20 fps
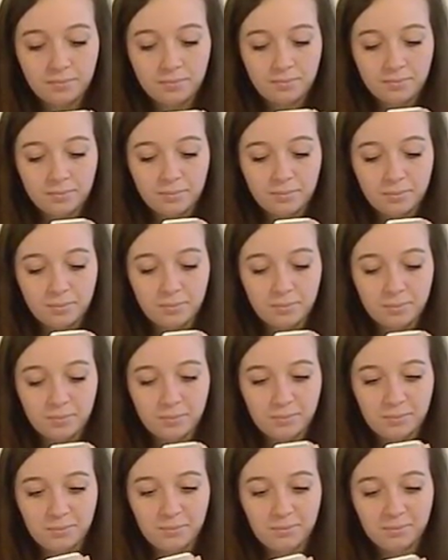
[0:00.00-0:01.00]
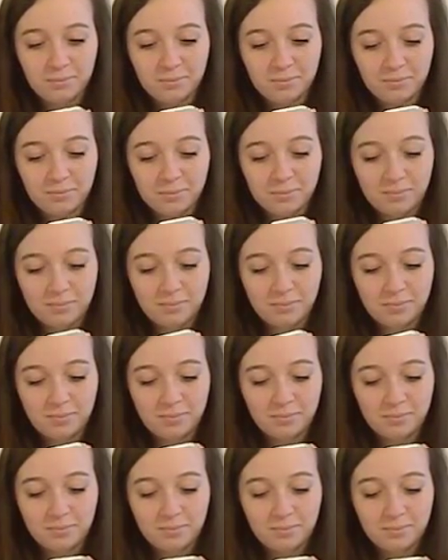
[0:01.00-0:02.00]

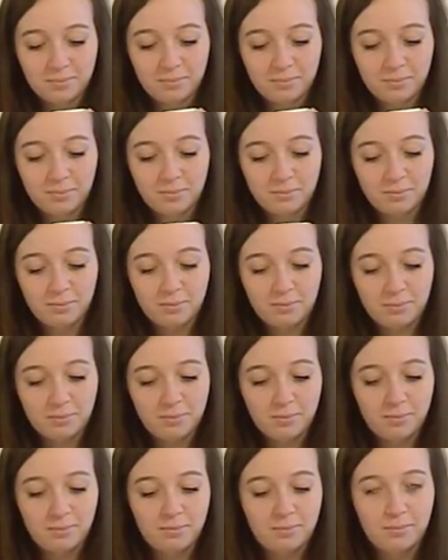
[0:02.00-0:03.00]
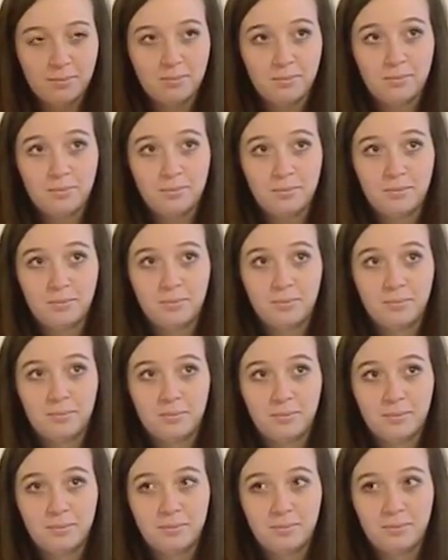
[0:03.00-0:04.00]

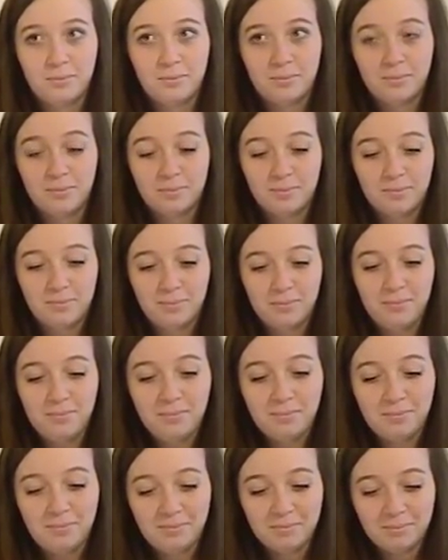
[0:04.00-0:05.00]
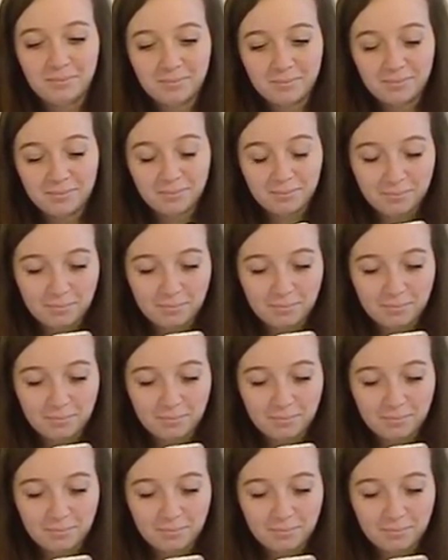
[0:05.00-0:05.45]
No words are spoken by the person on screen.